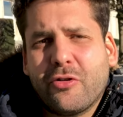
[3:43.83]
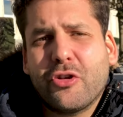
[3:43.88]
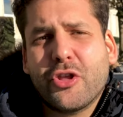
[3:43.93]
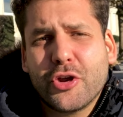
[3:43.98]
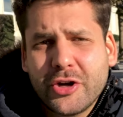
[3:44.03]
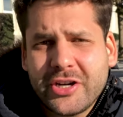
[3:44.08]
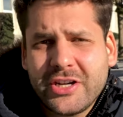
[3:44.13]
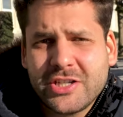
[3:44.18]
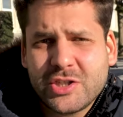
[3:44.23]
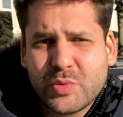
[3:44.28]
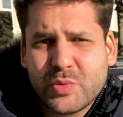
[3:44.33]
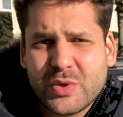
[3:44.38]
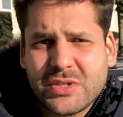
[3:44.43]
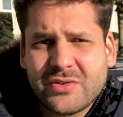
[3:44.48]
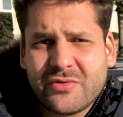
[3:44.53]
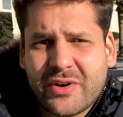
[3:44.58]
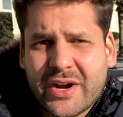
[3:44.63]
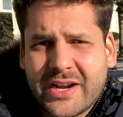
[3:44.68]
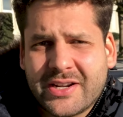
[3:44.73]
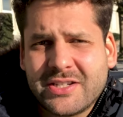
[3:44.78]
30 swiss
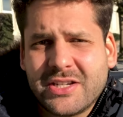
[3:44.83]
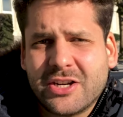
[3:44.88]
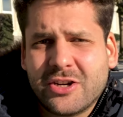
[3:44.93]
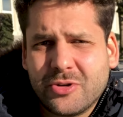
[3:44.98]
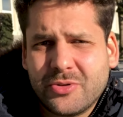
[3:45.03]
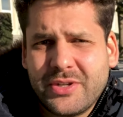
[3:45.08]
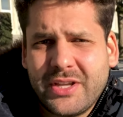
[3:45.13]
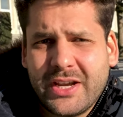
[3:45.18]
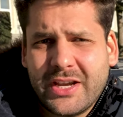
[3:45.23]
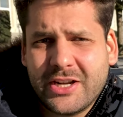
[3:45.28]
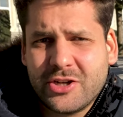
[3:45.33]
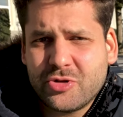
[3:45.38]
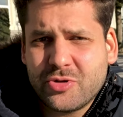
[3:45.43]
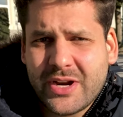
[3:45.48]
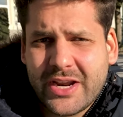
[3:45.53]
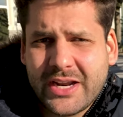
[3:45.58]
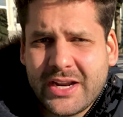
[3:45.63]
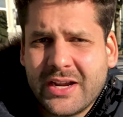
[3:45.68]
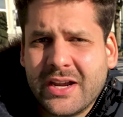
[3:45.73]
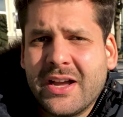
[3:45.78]
francs including a
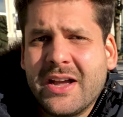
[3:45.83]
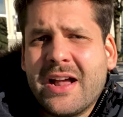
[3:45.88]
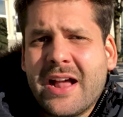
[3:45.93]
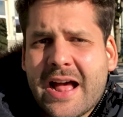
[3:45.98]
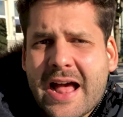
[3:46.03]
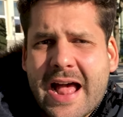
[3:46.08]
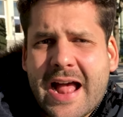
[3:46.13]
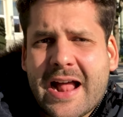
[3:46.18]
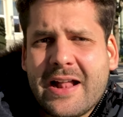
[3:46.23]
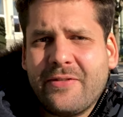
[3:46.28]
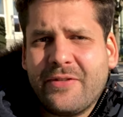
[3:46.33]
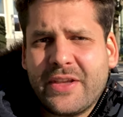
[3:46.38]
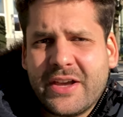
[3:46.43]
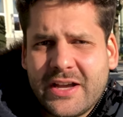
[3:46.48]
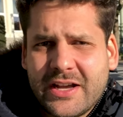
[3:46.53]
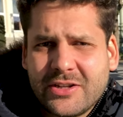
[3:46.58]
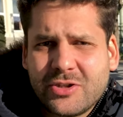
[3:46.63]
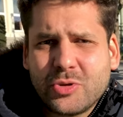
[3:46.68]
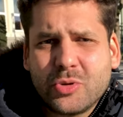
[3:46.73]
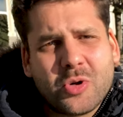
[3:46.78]
drink and
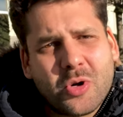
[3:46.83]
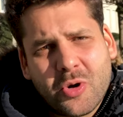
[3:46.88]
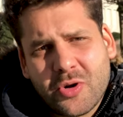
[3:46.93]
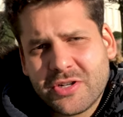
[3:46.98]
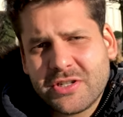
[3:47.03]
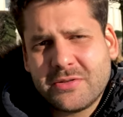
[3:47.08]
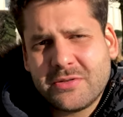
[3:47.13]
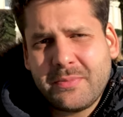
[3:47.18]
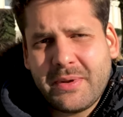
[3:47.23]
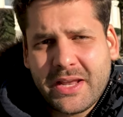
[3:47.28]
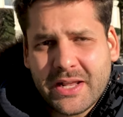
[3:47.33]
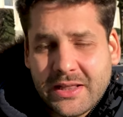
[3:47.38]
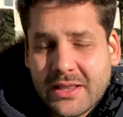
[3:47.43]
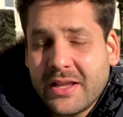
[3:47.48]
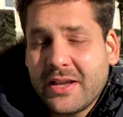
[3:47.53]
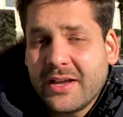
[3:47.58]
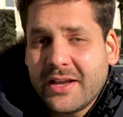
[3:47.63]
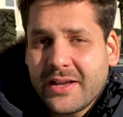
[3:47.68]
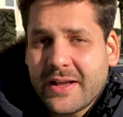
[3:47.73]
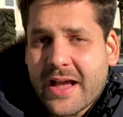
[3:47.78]
a two course meal
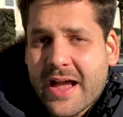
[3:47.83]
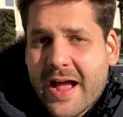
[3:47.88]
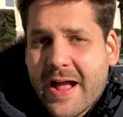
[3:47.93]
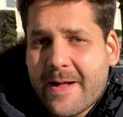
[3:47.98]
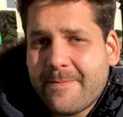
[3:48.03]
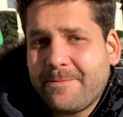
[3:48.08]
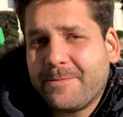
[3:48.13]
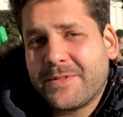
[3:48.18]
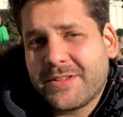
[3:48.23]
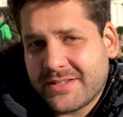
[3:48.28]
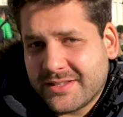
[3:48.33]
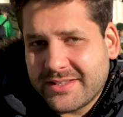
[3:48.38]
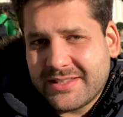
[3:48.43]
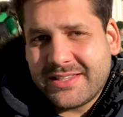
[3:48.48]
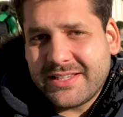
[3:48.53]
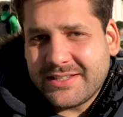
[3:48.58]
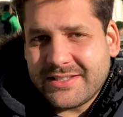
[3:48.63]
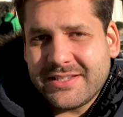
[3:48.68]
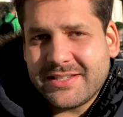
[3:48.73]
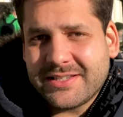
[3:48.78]
and
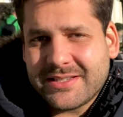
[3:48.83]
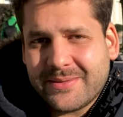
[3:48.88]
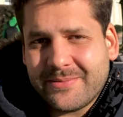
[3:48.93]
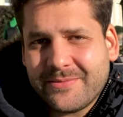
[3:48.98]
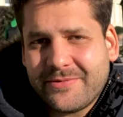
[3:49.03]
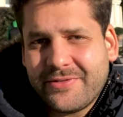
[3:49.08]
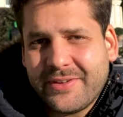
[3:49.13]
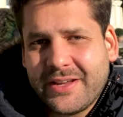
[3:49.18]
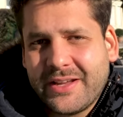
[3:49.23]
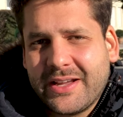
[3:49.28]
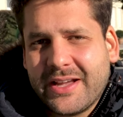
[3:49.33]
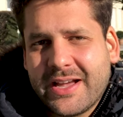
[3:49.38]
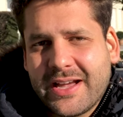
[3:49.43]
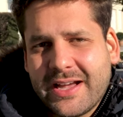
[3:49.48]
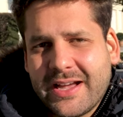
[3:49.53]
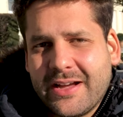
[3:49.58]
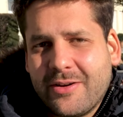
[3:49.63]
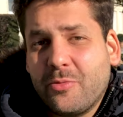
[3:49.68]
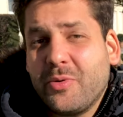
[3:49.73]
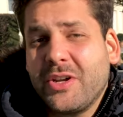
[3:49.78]
this is something
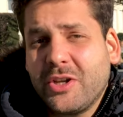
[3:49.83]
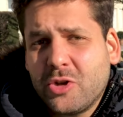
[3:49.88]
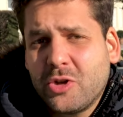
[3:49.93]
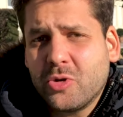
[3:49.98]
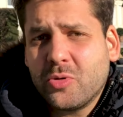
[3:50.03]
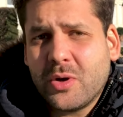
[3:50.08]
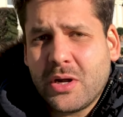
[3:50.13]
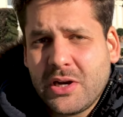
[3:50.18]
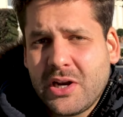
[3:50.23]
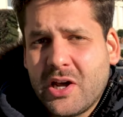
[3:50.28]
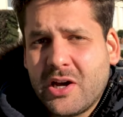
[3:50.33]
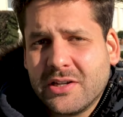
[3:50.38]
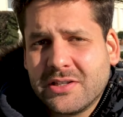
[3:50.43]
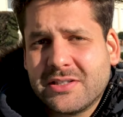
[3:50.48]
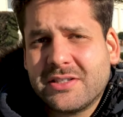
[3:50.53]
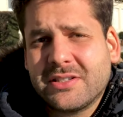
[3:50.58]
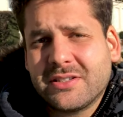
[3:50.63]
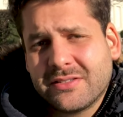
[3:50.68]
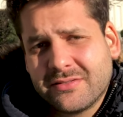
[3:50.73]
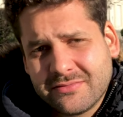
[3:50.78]
uh, we do a lot
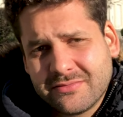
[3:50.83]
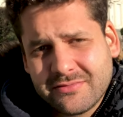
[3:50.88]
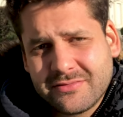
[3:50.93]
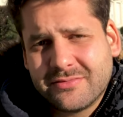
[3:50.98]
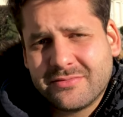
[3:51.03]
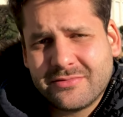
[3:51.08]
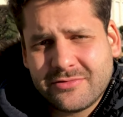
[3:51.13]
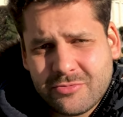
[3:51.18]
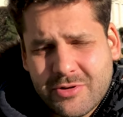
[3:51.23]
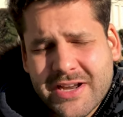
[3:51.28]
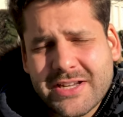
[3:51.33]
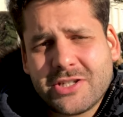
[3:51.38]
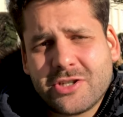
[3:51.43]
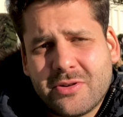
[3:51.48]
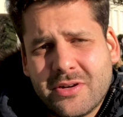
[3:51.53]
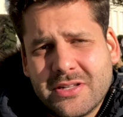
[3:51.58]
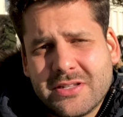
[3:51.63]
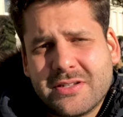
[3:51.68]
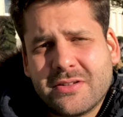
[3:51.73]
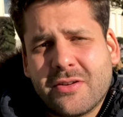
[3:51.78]

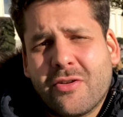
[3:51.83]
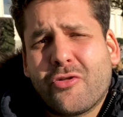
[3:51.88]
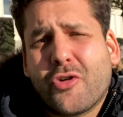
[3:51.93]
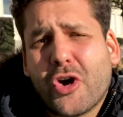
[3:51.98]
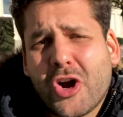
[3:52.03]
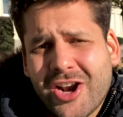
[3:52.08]
restaurants for